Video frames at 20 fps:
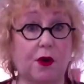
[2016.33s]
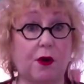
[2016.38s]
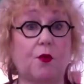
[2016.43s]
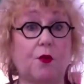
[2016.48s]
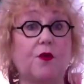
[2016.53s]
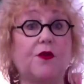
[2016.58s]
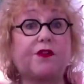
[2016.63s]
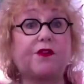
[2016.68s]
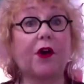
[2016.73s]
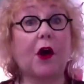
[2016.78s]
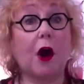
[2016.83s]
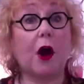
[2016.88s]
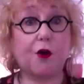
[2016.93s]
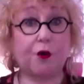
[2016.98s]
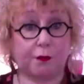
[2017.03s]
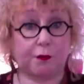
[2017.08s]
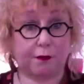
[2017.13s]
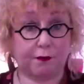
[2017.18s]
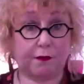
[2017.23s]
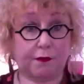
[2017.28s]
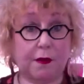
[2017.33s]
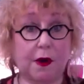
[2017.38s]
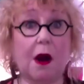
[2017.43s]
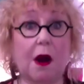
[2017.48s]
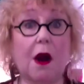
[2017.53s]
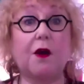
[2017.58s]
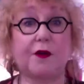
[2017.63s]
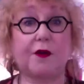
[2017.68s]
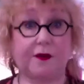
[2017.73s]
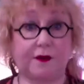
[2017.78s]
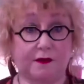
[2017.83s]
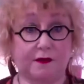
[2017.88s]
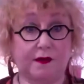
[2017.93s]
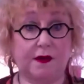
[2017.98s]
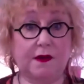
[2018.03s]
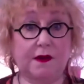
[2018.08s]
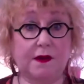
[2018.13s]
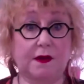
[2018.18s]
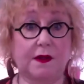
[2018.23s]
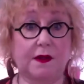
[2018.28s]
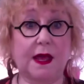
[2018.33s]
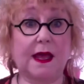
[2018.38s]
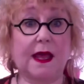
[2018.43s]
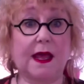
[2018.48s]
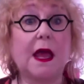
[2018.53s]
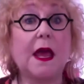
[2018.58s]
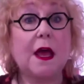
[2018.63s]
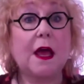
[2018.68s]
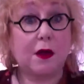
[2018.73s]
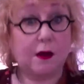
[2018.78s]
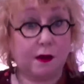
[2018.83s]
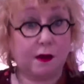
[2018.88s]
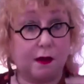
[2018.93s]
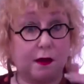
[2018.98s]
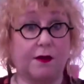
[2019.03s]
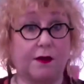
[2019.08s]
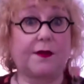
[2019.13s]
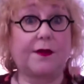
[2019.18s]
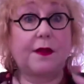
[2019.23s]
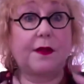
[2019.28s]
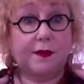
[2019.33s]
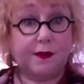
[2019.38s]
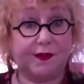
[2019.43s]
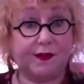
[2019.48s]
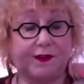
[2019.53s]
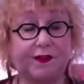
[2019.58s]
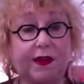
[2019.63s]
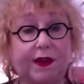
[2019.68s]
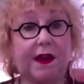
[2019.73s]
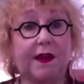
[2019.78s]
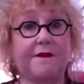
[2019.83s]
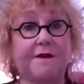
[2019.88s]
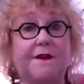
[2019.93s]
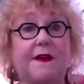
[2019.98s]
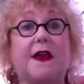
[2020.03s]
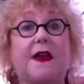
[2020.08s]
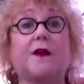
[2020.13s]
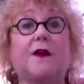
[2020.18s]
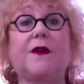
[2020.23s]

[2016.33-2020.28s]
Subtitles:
was heart, like this giving,